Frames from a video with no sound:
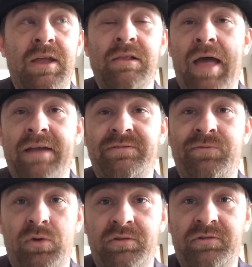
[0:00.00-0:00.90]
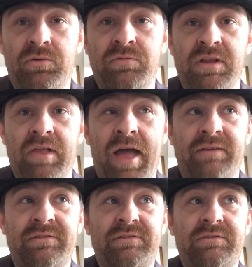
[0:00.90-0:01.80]
lacks fortitude and he
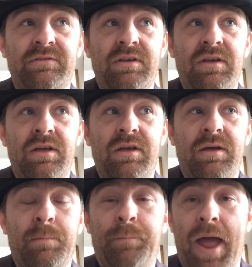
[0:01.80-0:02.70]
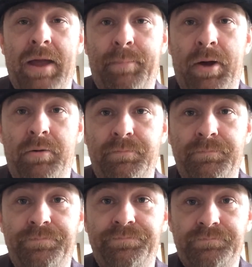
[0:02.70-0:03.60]
lacks backbone
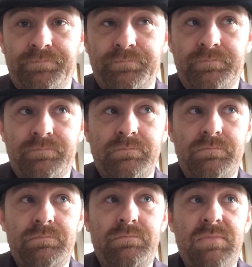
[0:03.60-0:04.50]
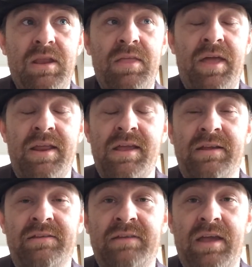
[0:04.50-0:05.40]
that he
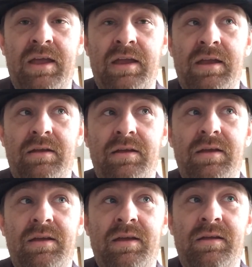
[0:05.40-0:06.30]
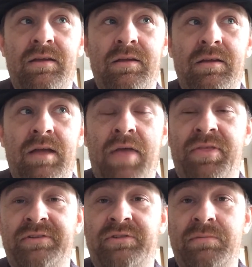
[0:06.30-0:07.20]
can say
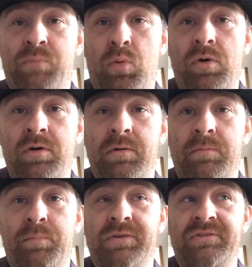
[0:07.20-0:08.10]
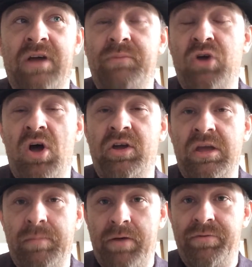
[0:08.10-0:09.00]
ethics are important, but stop talking
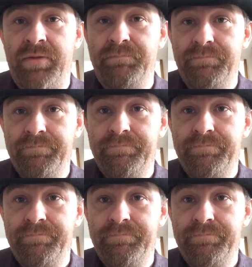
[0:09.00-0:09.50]
about them.